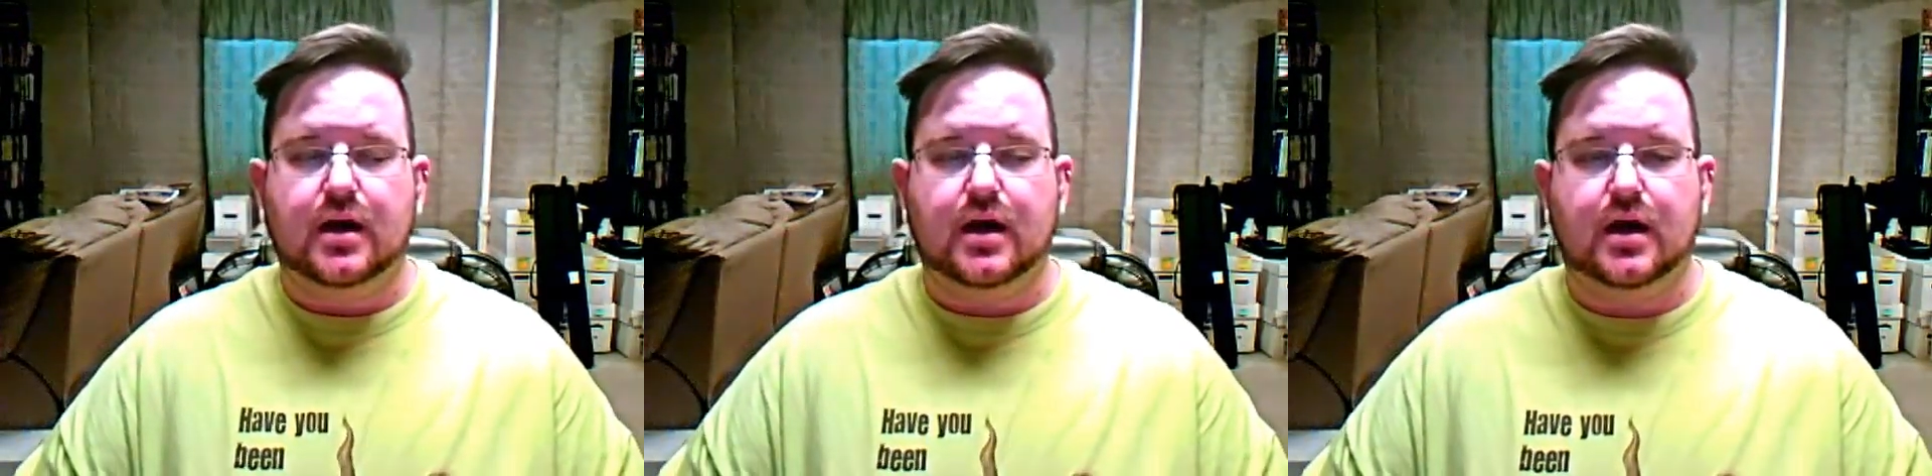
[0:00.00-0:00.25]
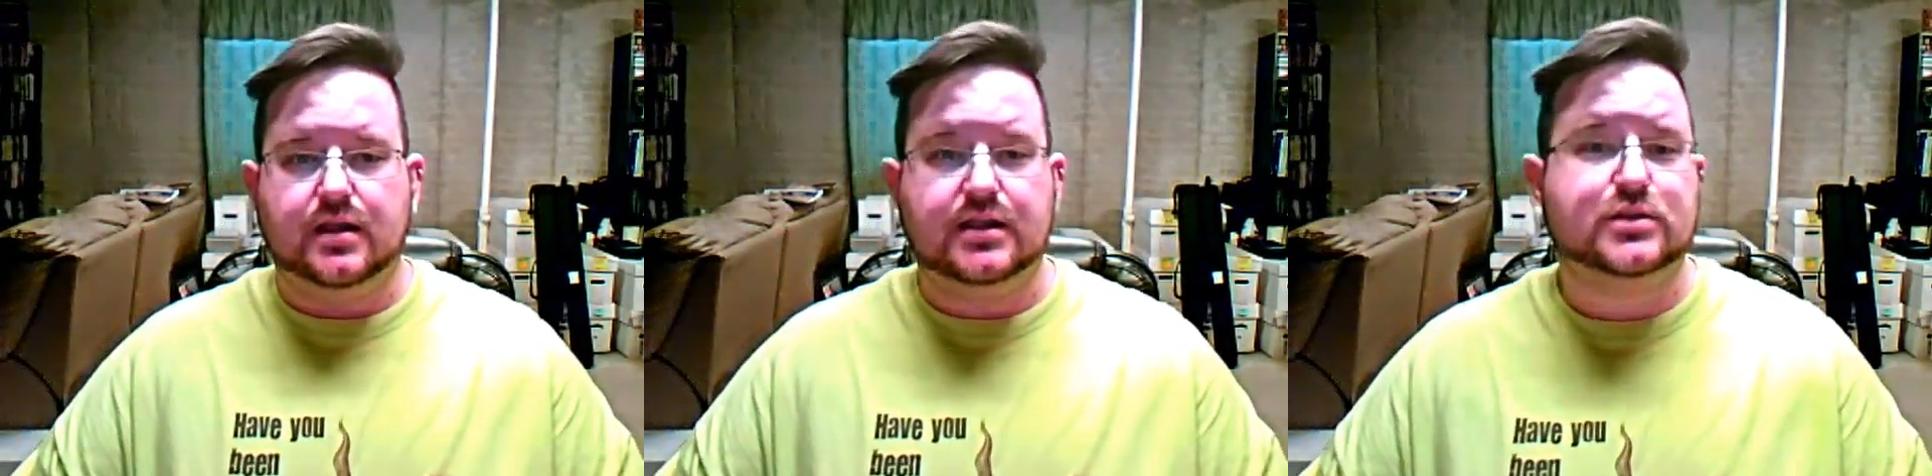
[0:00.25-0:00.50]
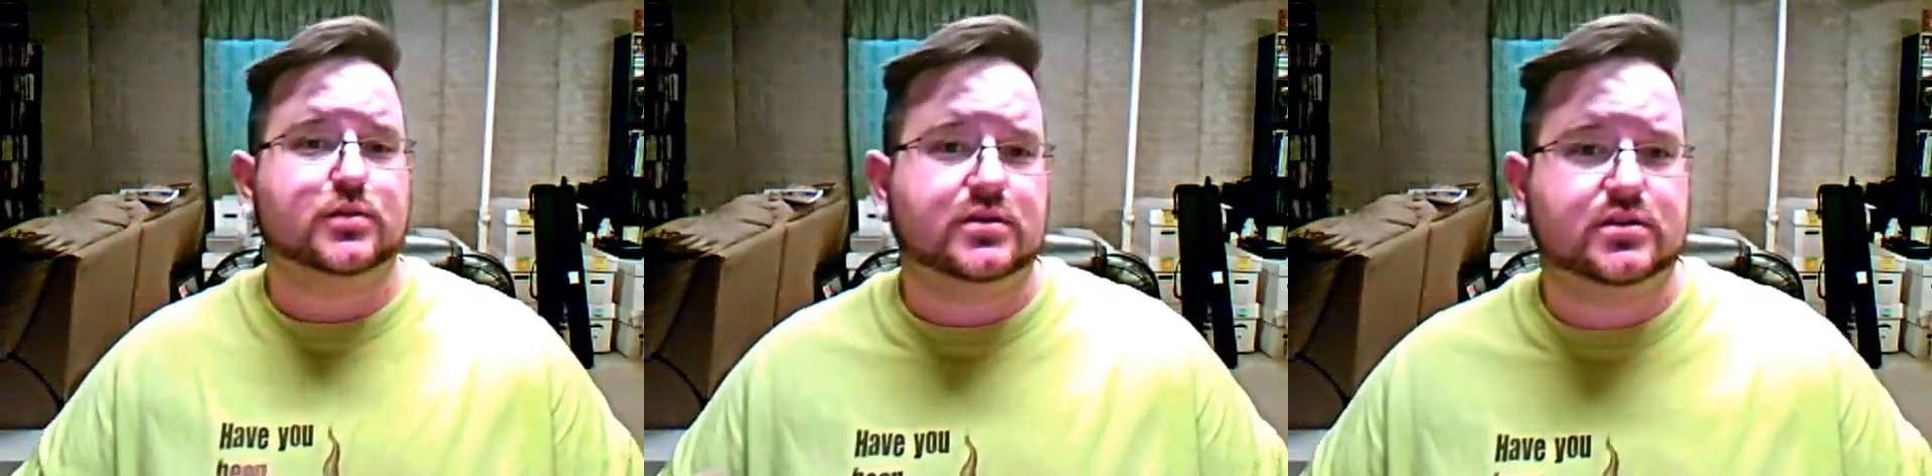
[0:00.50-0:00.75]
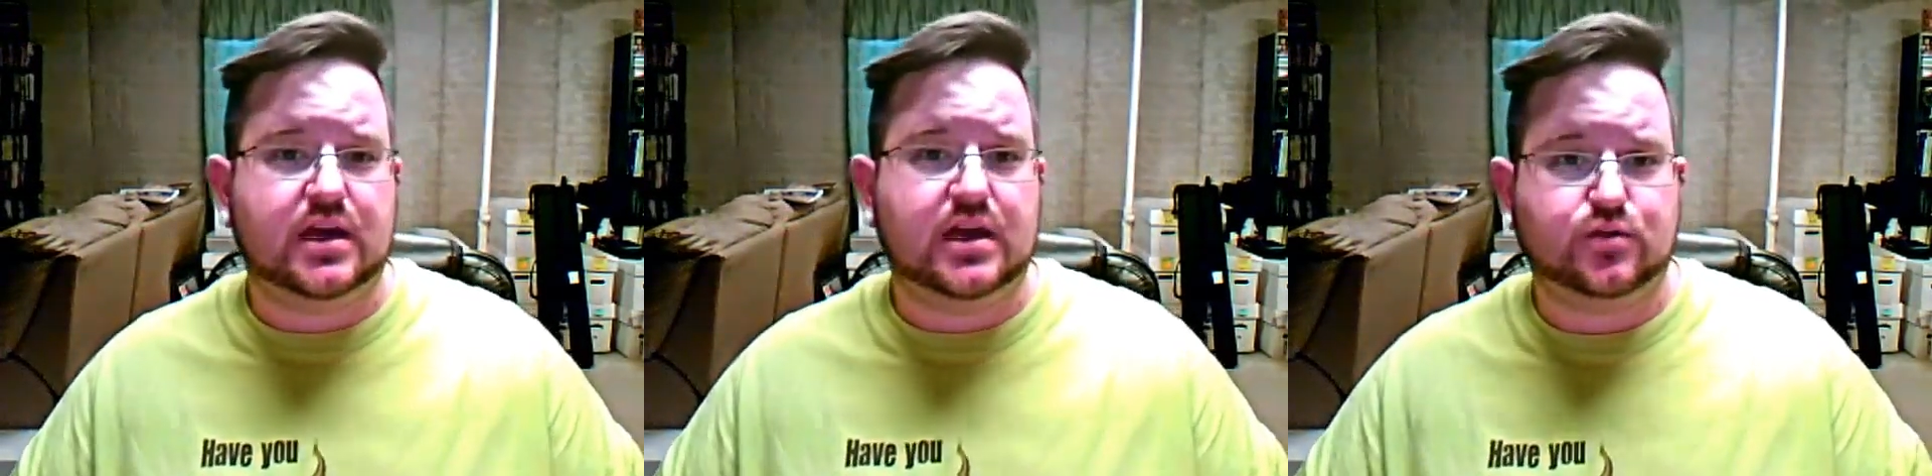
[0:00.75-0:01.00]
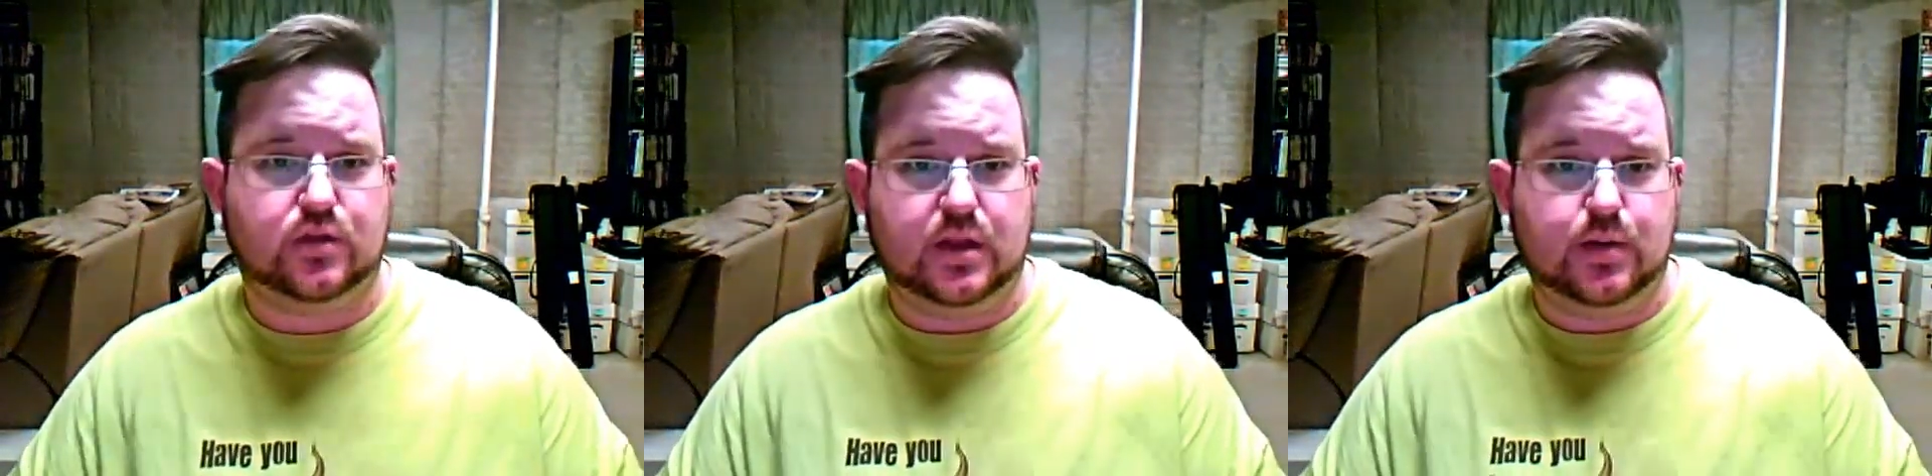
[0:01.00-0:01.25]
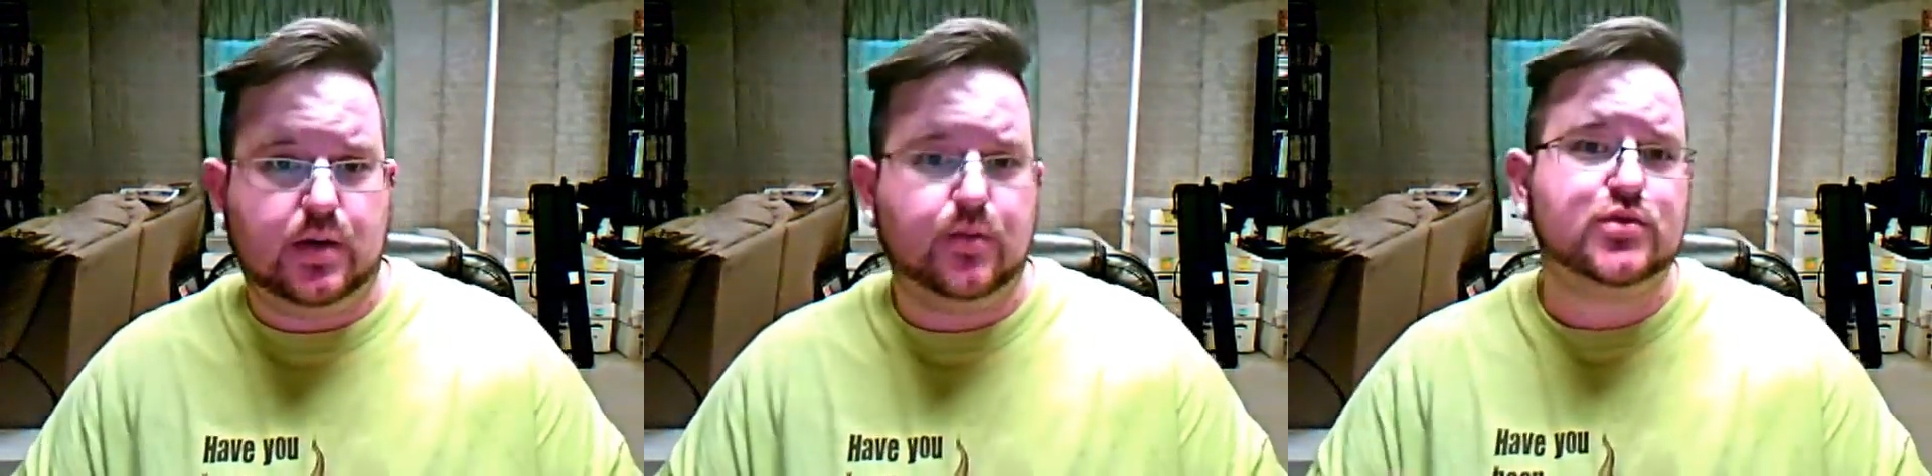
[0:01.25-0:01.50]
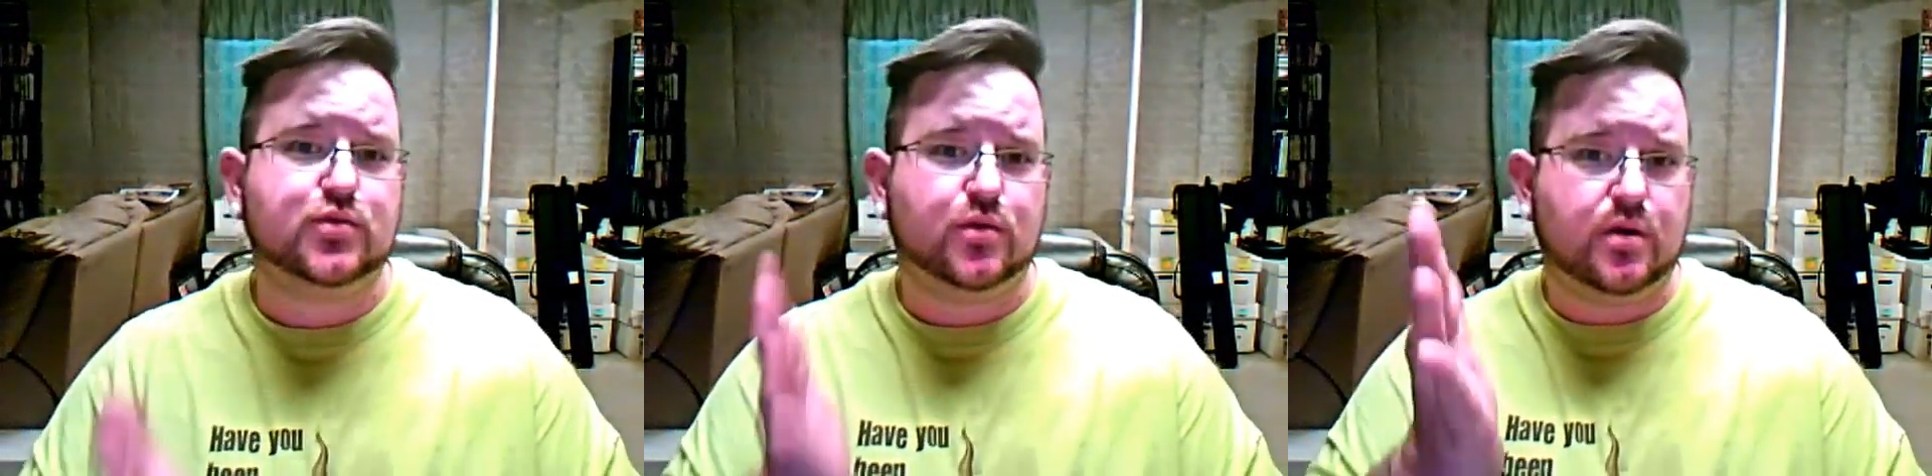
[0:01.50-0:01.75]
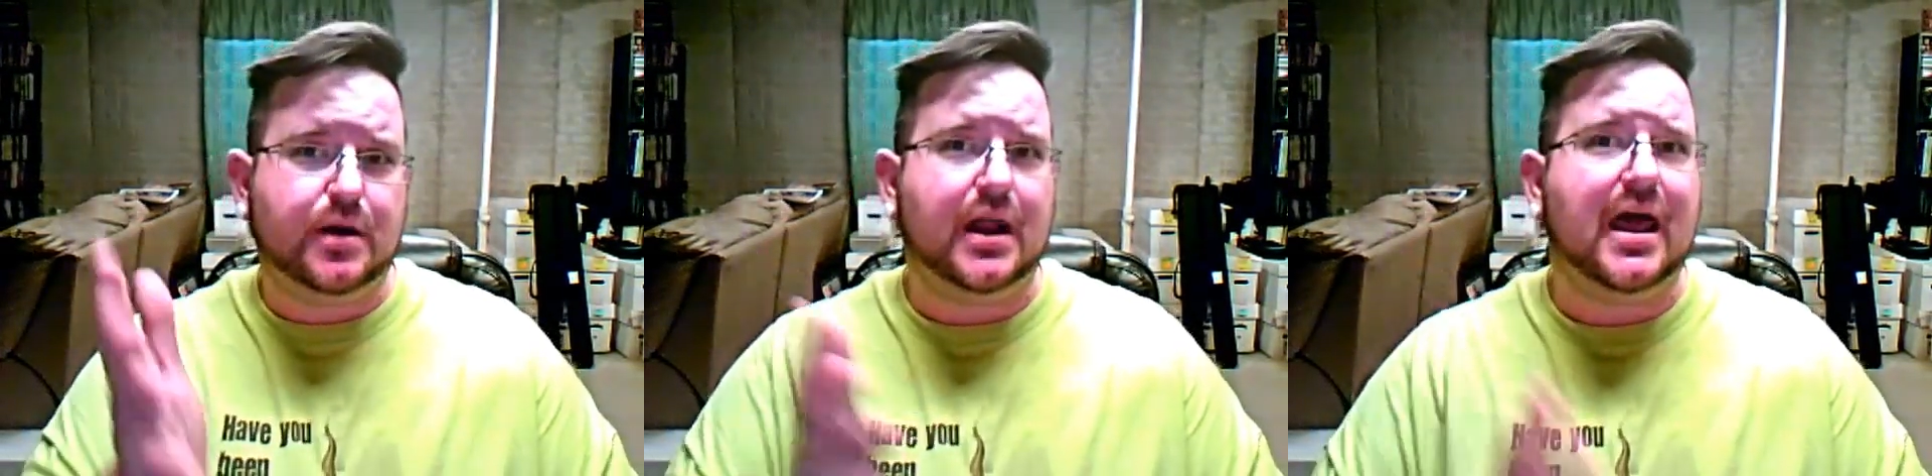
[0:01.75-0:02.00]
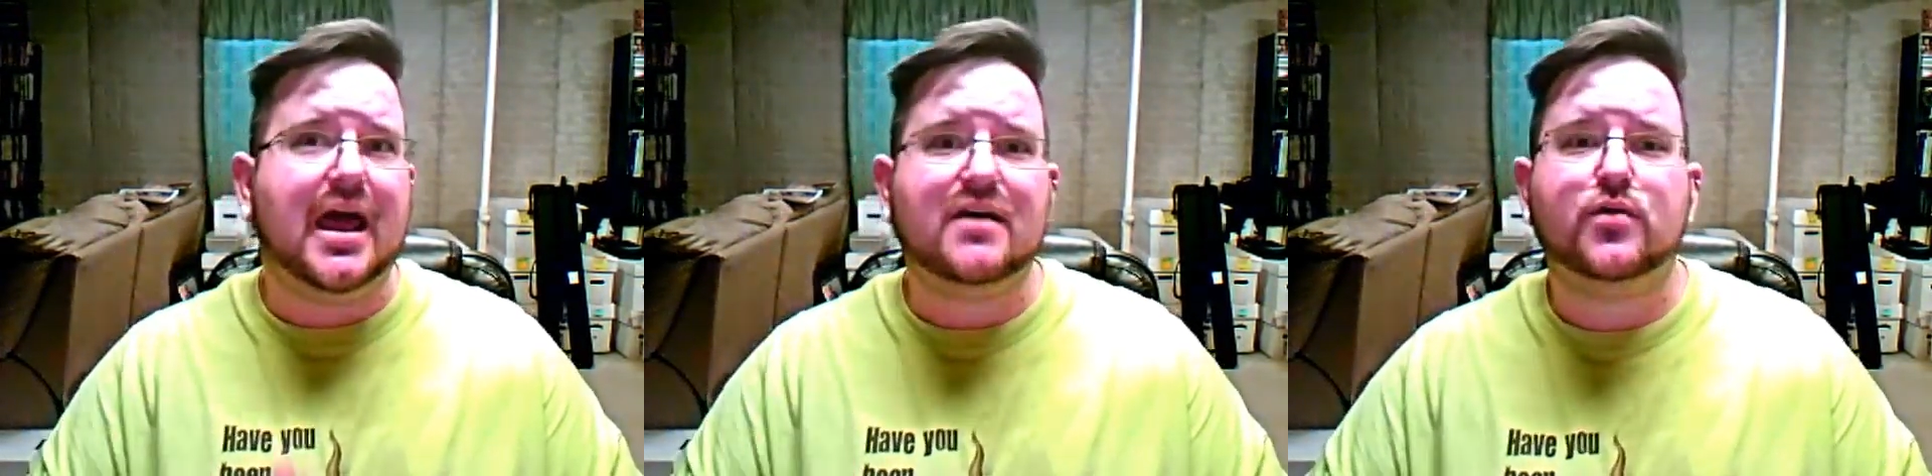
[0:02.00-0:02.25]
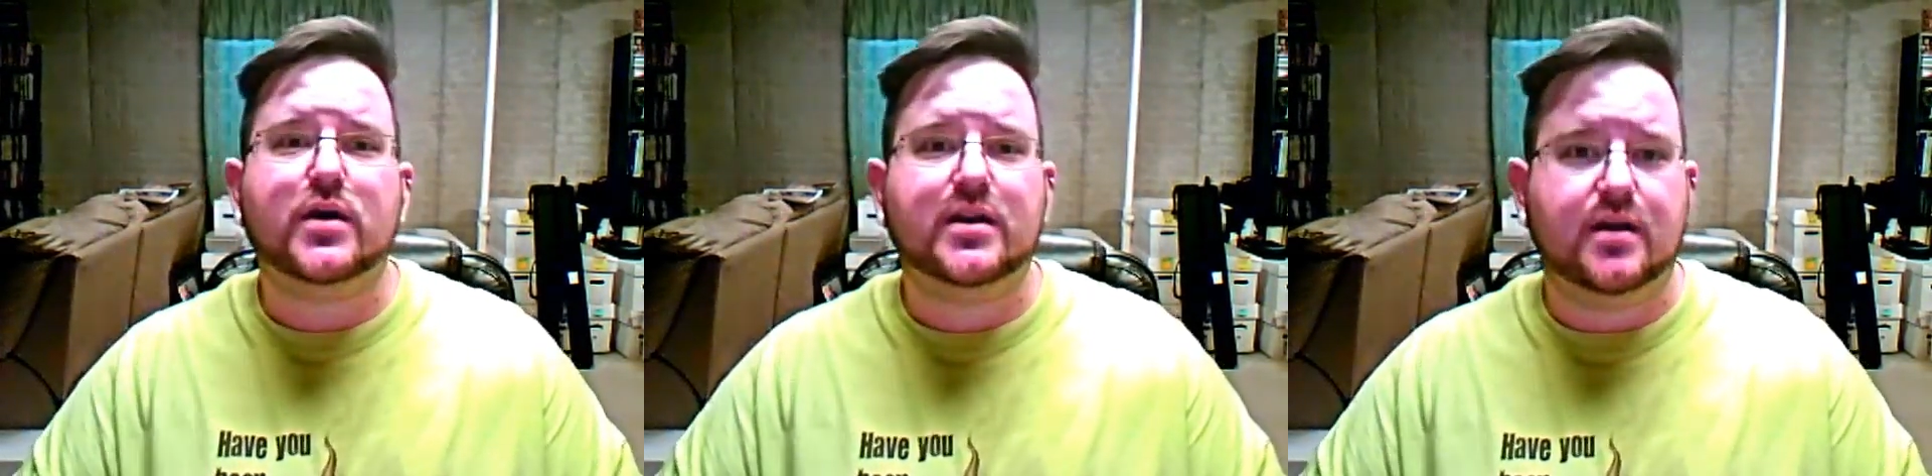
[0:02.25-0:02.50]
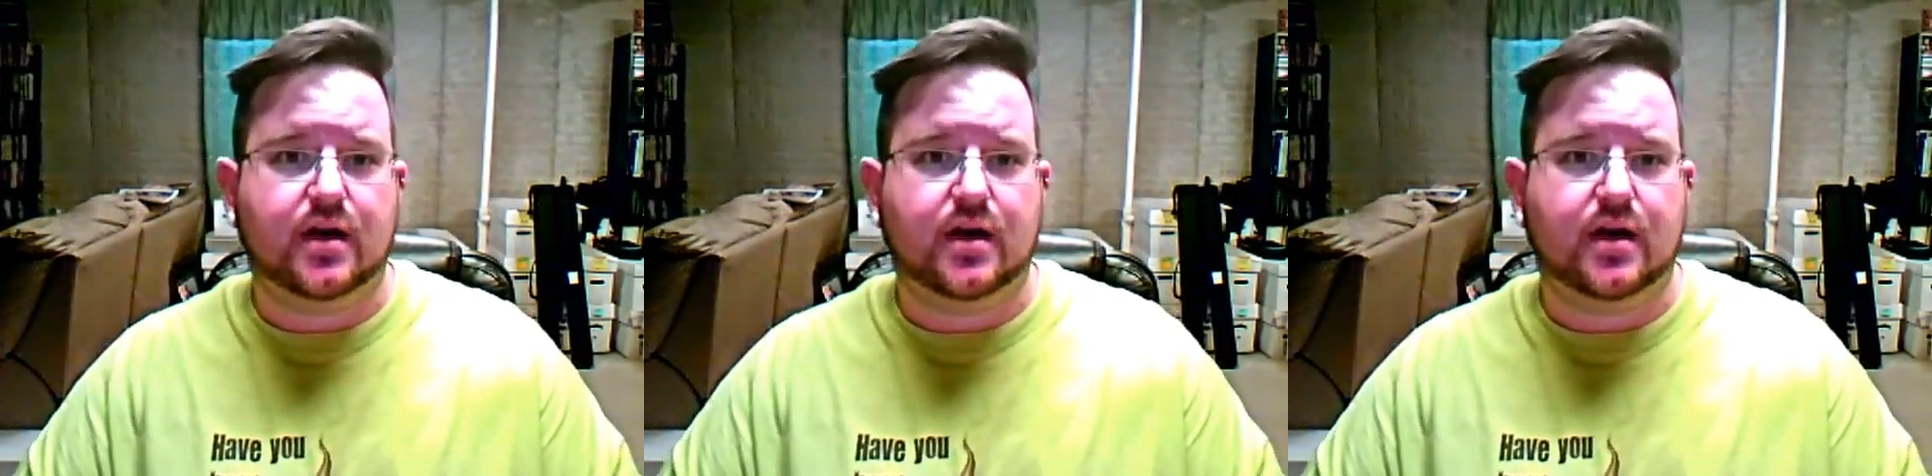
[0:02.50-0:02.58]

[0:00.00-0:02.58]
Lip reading: at least with the schedule anyway, which we're about halfway